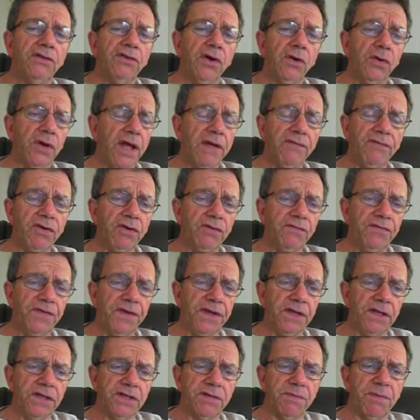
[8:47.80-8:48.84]
don't have good
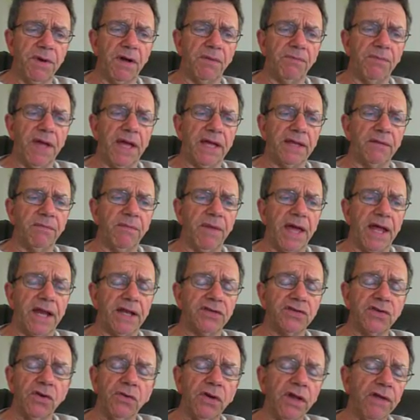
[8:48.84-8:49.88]
feelings about
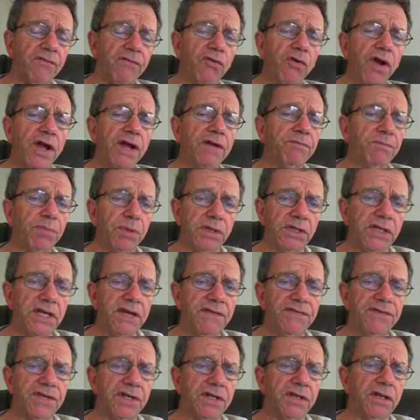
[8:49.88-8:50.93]
mathematics, don't have great
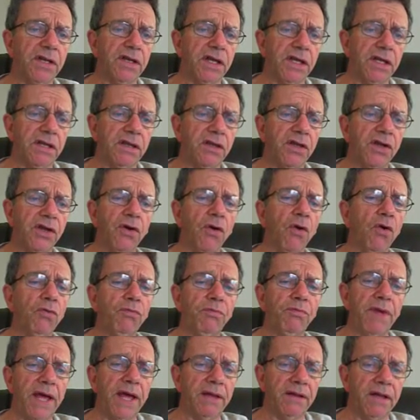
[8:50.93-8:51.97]
beliefs in their
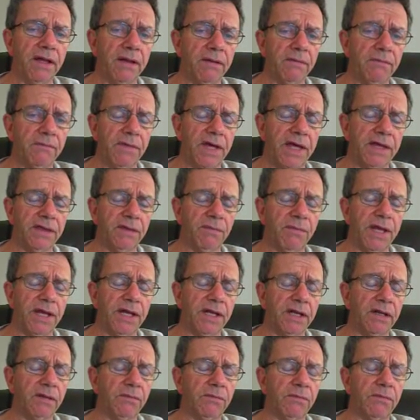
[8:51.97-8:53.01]
own
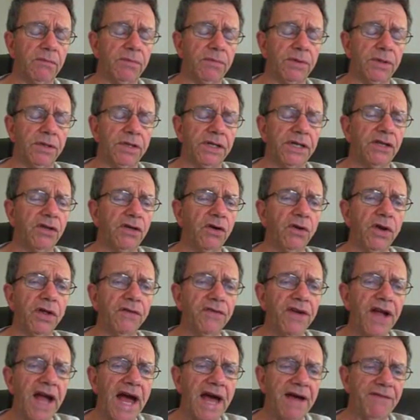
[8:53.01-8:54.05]
mathematical ability, don't
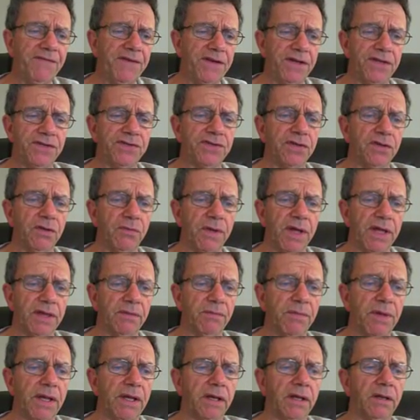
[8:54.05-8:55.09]
have confidence in their
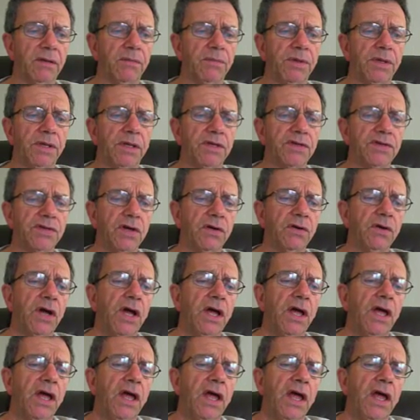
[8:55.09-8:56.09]
mathematical ability. So